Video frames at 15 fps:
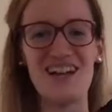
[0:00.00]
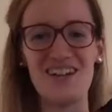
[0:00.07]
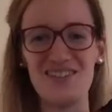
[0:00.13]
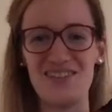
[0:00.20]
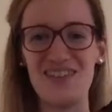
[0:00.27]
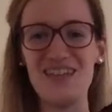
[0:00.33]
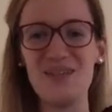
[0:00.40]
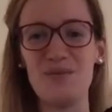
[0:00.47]
I
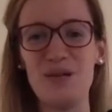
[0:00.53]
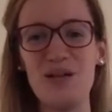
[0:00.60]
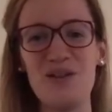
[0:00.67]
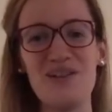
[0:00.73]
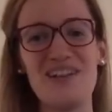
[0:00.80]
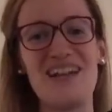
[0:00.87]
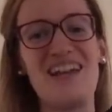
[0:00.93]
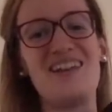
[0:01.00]
think we
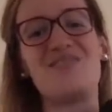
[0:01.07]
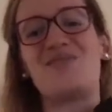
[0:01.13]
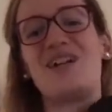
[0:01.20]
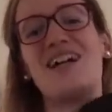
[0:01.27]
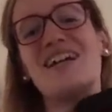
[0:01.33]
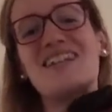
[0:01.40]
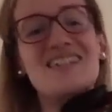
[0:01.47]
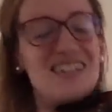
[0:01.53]
all can,
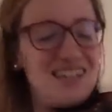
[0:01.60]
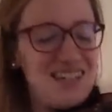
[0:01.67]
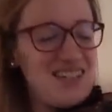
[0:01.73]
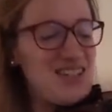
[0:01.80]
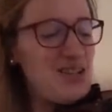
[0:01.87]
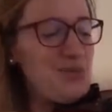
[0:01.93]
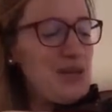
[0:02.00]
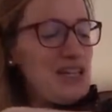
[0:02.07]
right?
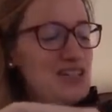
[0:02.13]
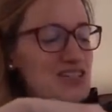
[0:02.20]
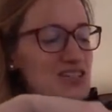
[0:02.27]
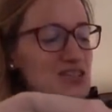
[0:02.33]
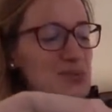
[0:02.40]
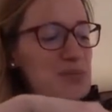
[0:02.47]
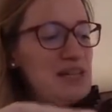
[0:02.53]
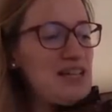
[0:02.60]
So make sure
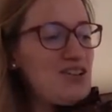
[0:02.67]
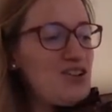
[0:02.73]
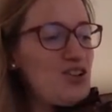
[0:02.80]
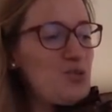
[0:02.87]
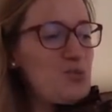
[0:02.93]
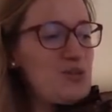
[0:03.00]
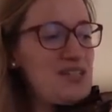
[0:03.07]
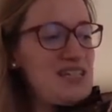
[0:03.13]
to play your
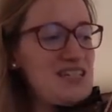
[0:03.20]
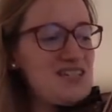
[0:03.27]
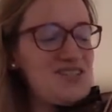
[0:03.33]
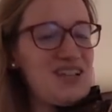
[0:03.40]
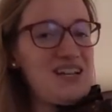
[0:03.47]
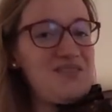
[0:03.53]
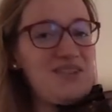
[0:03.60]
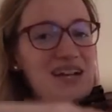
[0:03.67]
open D
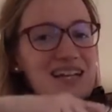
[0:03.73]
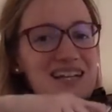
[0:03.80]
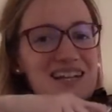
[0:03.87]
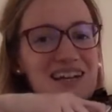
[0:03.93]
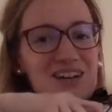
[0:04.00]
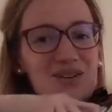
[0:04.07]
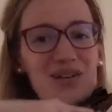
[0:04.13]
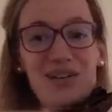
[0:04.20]
string right
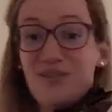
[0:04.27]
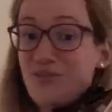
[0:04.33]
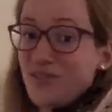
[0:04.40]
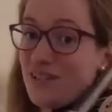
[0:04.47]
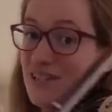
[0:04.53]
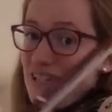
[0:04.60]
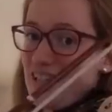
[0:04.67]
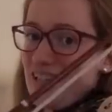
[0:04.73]
now. Every
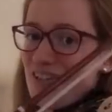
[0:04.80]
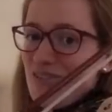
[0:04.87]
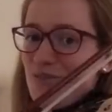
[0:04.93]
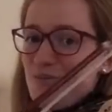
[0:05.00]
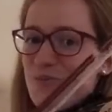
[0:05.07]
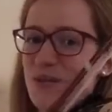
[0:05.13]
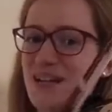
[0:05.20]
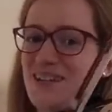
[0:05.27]
second
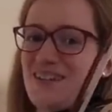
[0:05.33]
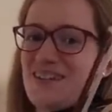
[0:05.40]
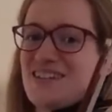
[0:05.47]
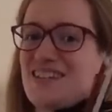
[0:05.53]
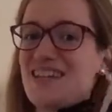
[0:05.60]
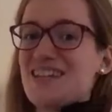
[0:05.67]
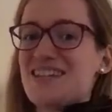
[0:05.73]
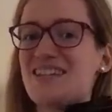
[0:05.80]
of practice
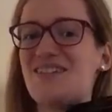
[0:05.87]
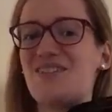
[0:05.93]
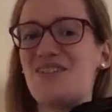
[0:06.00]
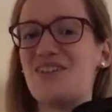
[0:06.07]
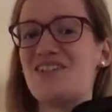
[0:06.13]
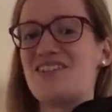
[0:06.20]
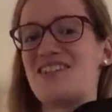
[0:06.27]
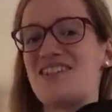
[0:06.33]
is another
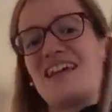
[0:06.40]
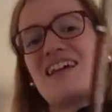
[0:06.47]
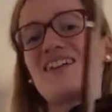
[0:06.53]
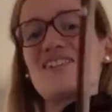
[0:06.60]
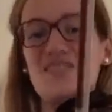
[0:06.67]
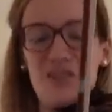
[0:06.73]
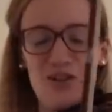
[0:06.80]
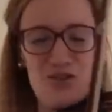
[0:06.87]

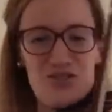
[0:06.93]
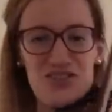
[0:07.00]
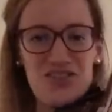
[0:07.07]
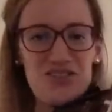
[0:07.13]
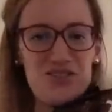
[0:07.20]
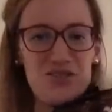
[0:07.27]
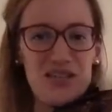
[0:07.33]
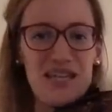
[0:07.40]
second closer
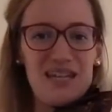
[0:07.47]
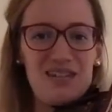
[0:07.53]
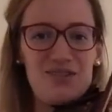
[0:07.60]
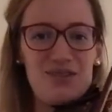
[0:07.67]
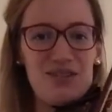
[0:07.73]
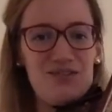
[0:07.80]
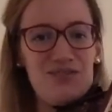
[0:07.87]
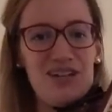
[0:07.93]
to getting good
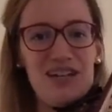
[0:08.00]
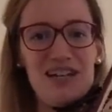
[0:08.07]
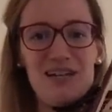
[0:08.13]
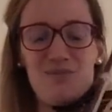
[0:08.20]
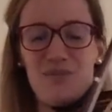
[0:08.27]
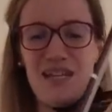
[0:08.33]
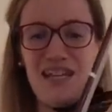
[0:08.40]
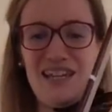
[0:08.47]
at
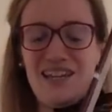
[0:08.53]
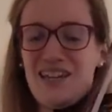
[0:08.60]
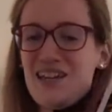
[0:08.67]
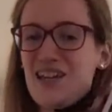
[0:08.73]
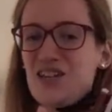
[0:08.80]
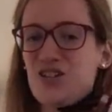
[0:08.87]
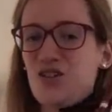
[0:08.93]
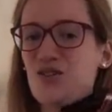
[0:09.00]
violin playing.
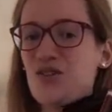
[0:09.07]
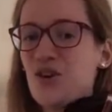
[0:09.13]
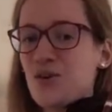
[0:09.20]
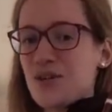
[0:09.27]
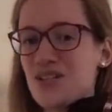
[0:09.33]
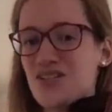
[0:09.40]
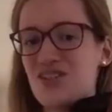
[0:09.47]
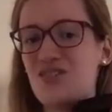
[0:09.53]
So no
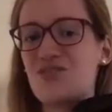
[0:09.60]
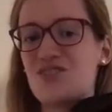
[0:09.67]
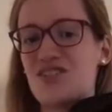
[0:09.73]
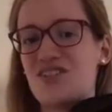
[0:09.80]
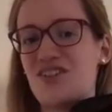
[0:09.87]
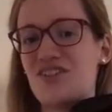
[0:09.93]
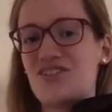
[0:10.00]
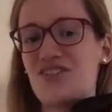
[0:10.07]
excuses
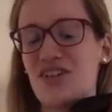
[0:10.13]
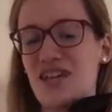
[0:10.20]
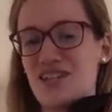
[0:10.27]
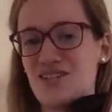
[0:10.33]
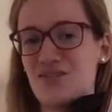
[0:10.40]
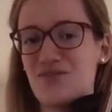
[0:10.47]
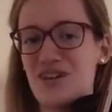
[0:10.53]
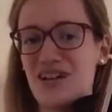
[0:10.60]
not to get
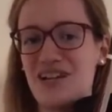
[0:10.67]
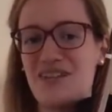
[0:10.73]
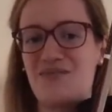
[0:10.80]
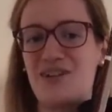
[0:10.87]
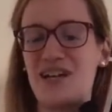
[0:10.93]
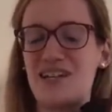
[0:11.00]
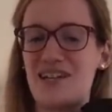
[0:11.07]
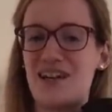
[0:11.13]
your violin
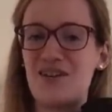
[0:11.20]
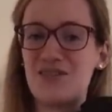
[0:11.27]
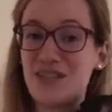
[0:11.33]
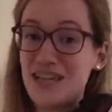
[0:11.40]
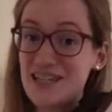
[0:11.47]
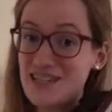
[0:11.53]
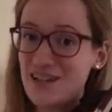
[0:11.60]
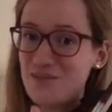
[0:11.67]
right now.
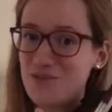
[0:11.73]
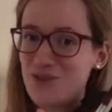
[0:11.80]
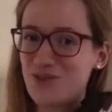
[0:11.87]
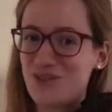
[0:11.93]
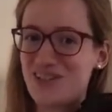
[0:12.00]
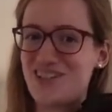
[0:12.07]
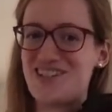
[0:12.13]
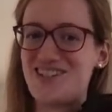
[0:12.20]
Yes, I'm
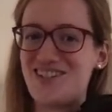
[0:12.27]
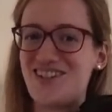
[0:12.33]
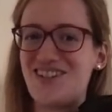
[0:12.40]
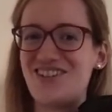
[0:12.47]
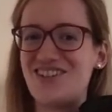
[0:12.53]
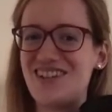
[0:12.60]
talking to you.